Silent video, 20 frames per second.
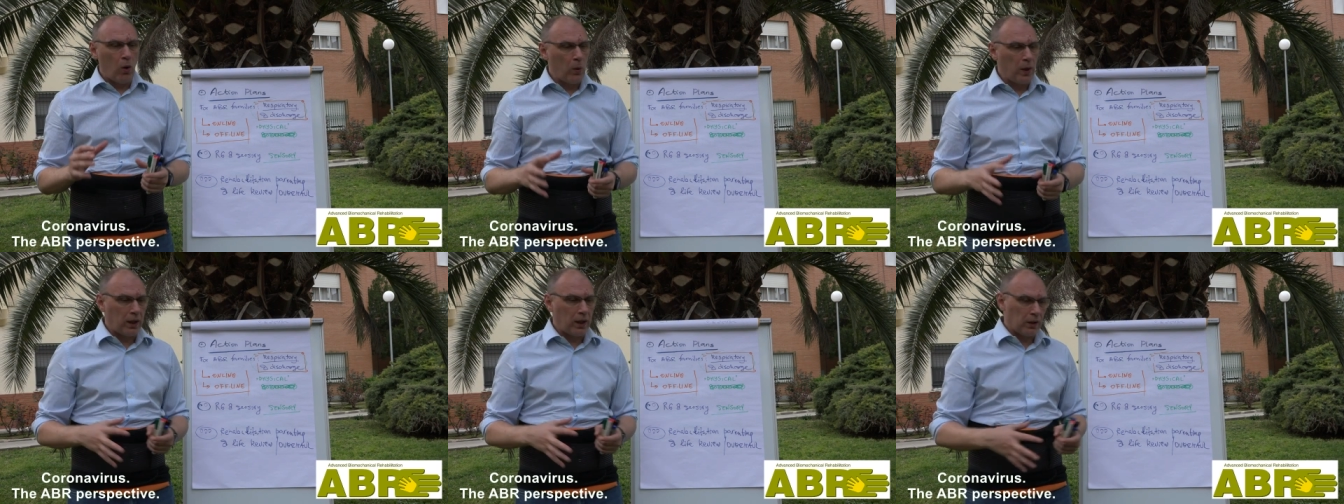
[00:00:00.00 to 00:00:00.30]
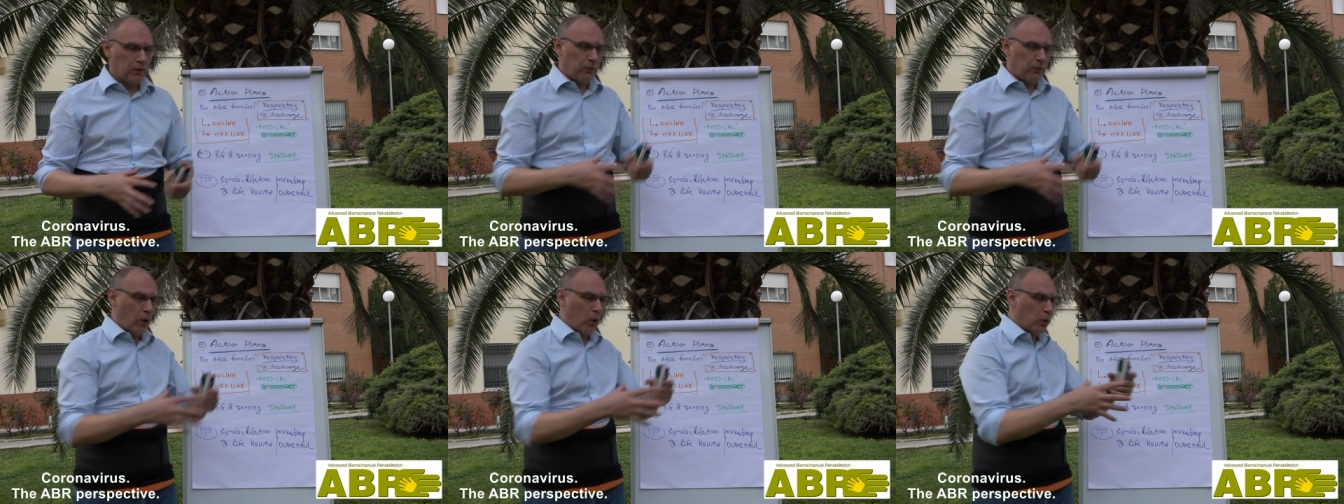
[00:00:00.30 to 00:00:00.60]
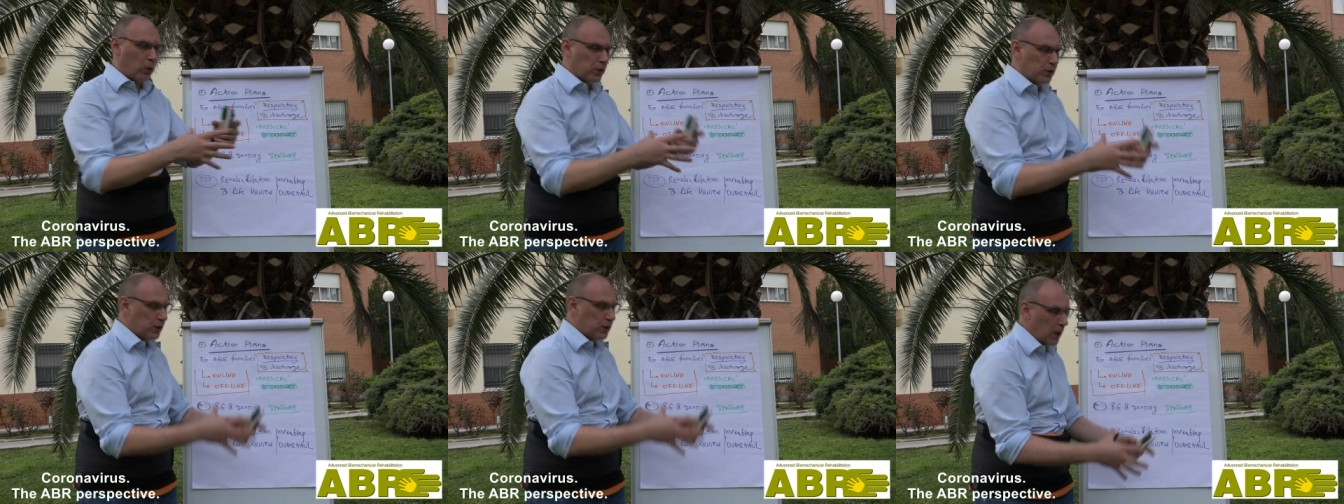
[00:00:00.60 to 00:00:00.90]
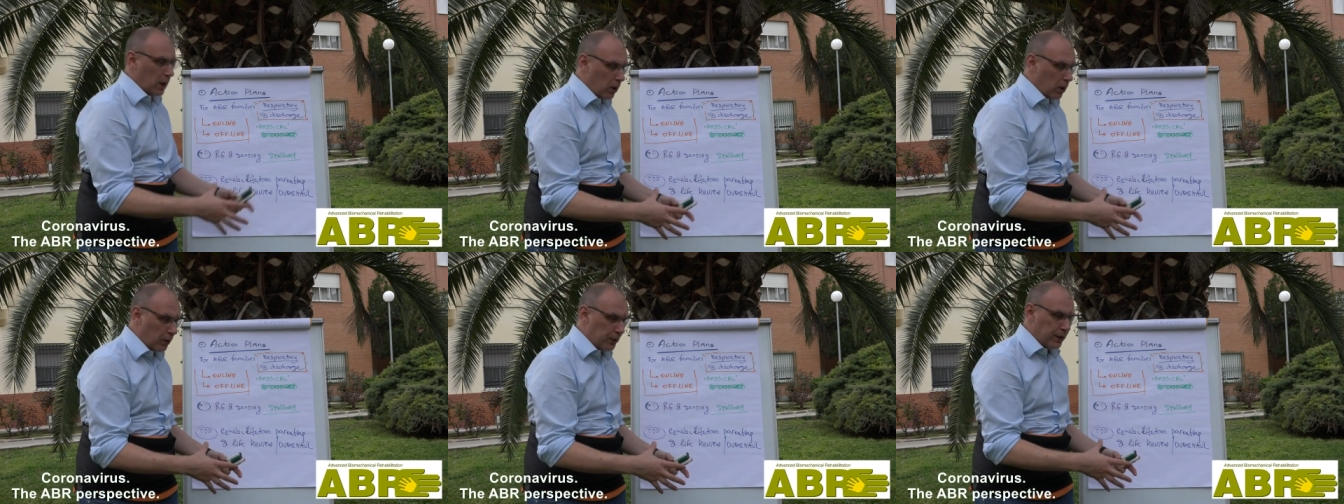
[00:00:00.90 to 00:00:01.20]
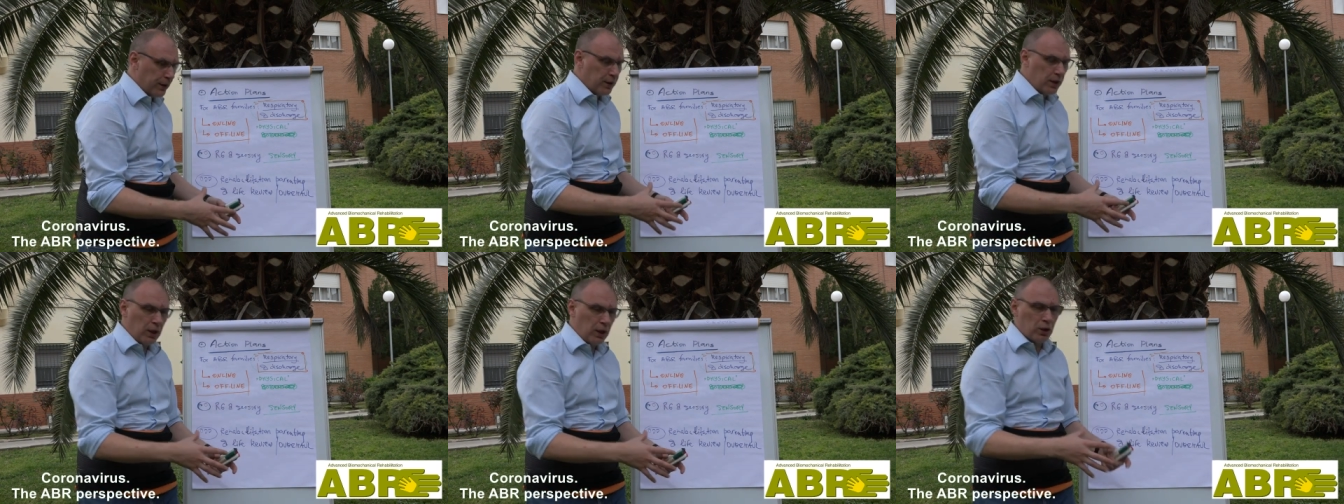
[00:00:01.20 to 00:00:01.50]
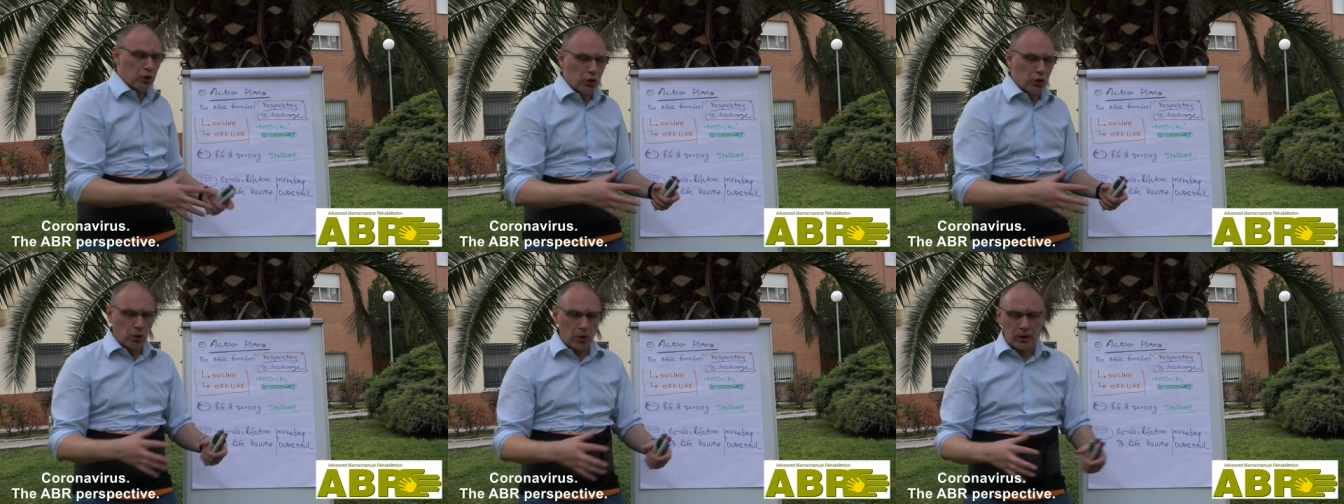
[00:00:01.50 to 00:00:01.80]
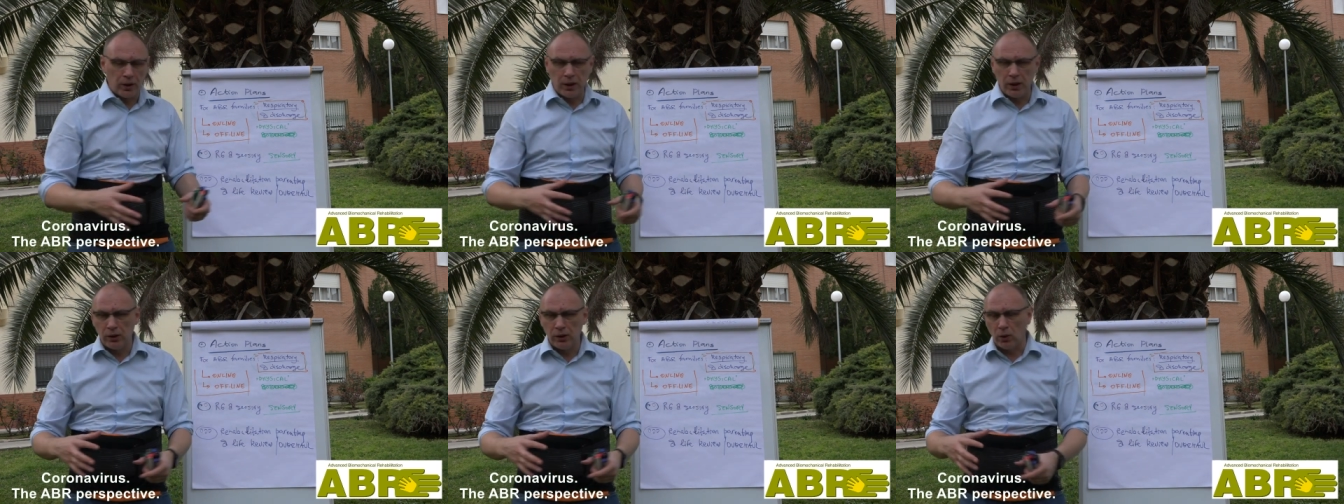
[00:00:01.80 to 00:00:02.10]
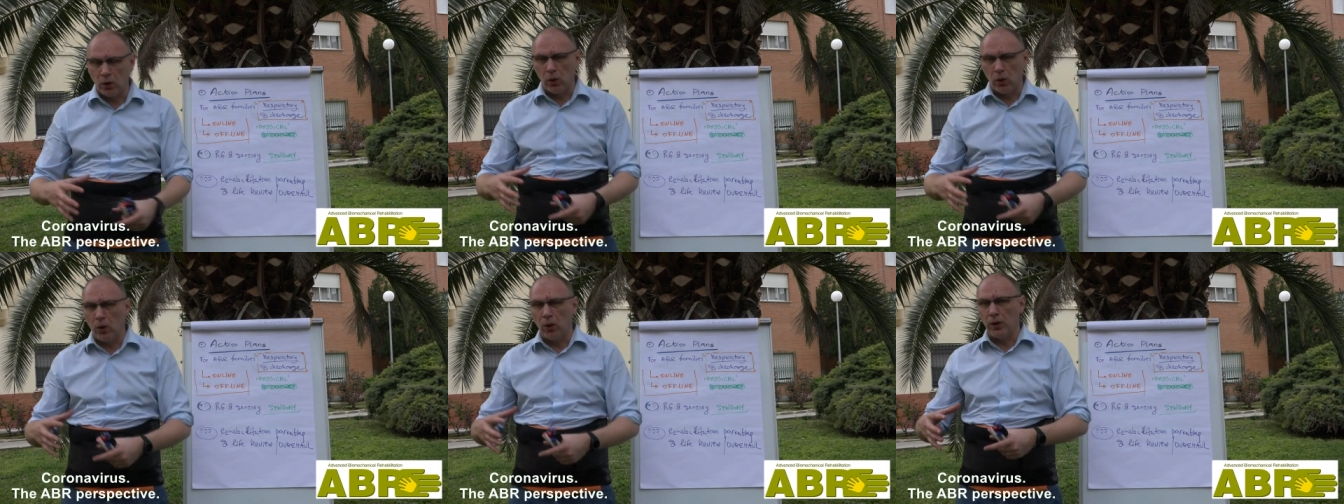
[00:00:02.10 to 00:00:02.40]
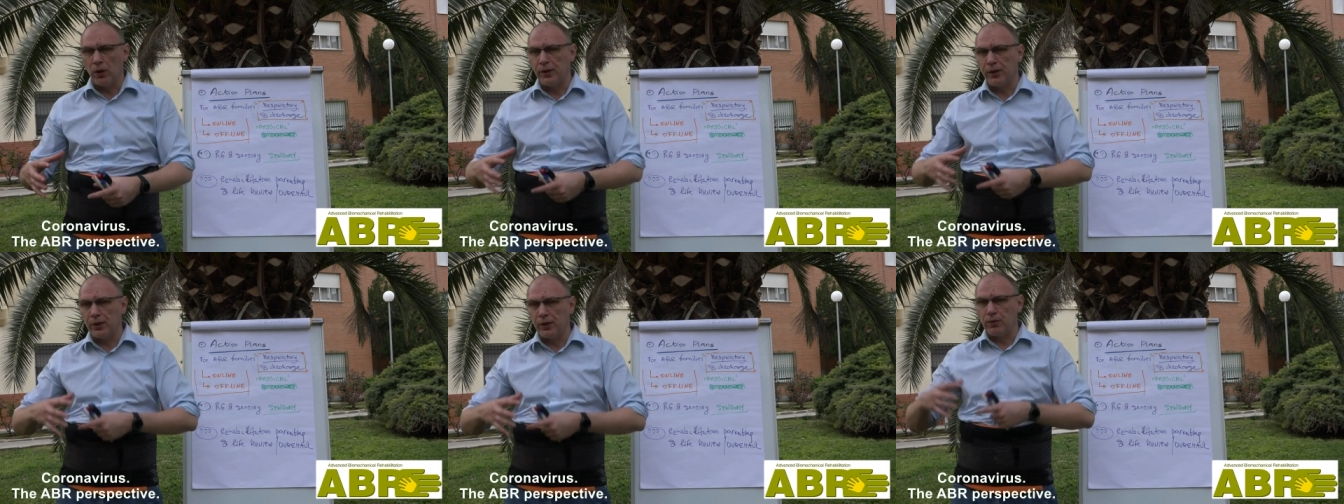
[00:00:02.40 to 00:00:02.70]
we can focus, say, on the knee joint, or on